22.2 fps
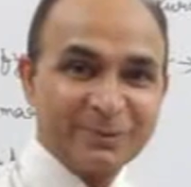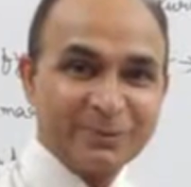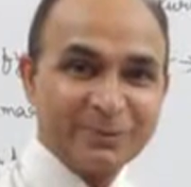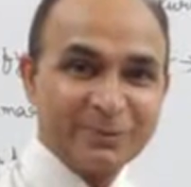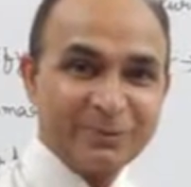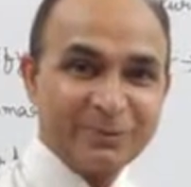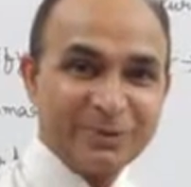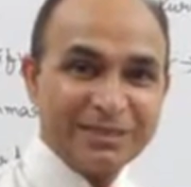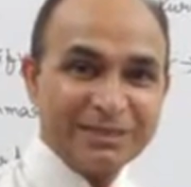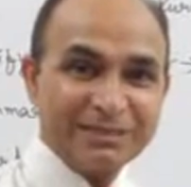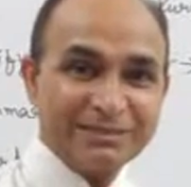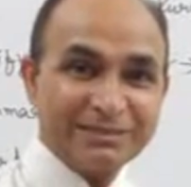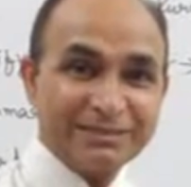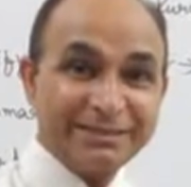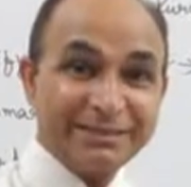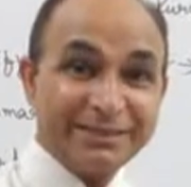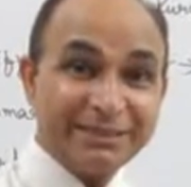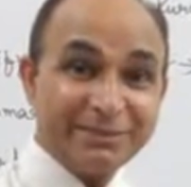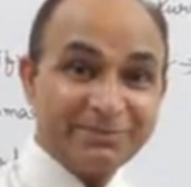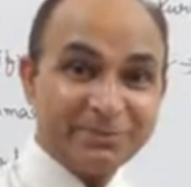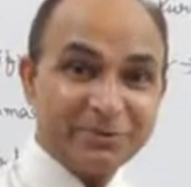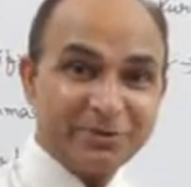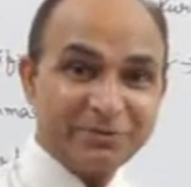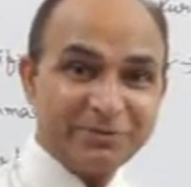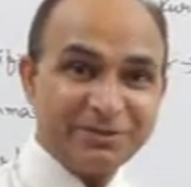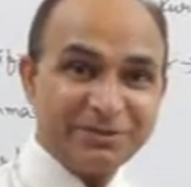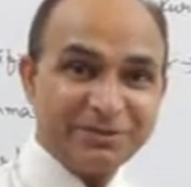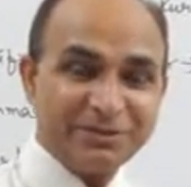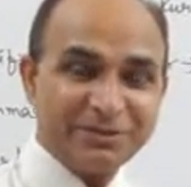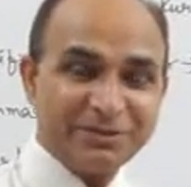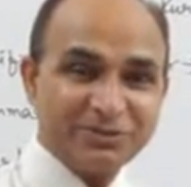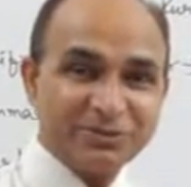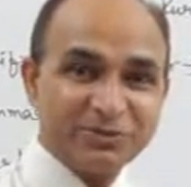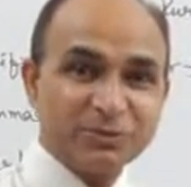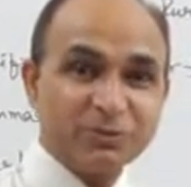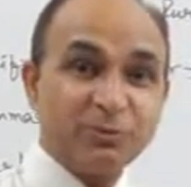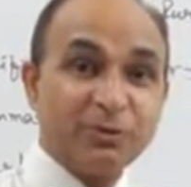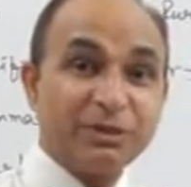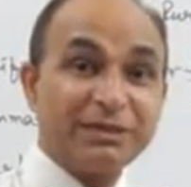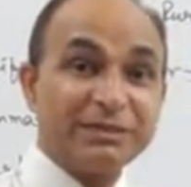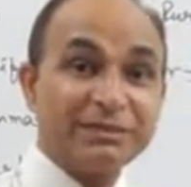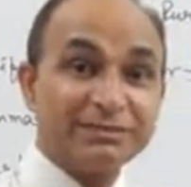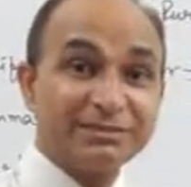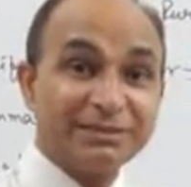What is the net profit ratio?
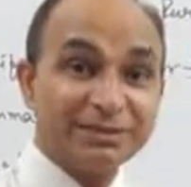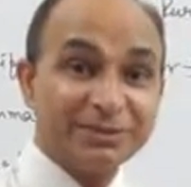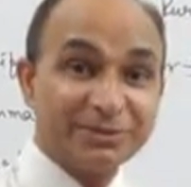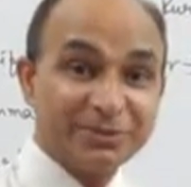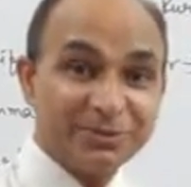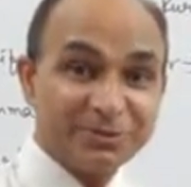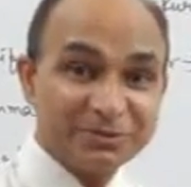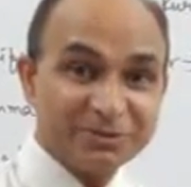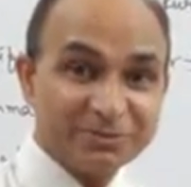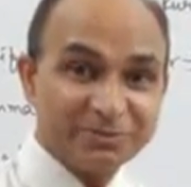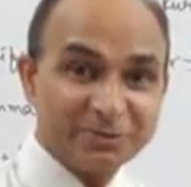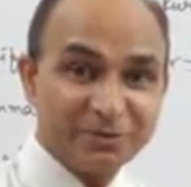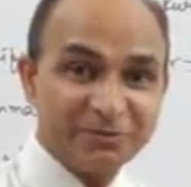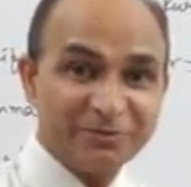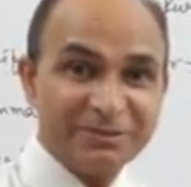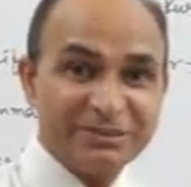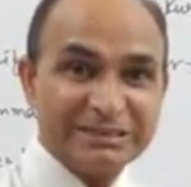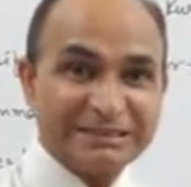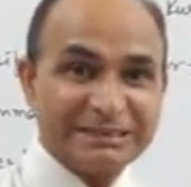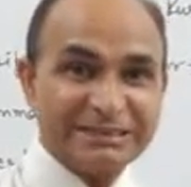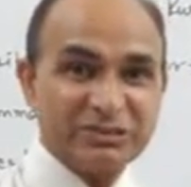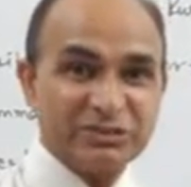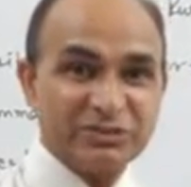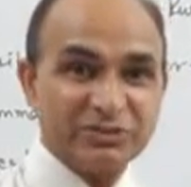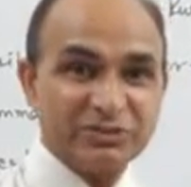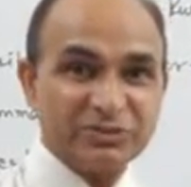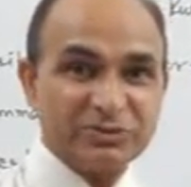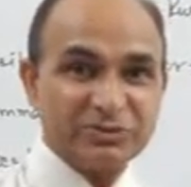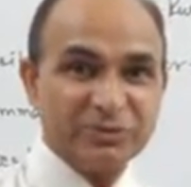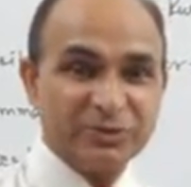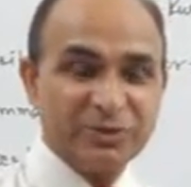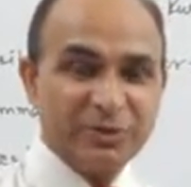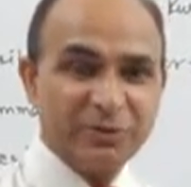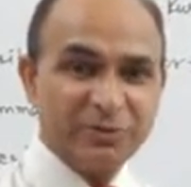What is the gross profit ratio?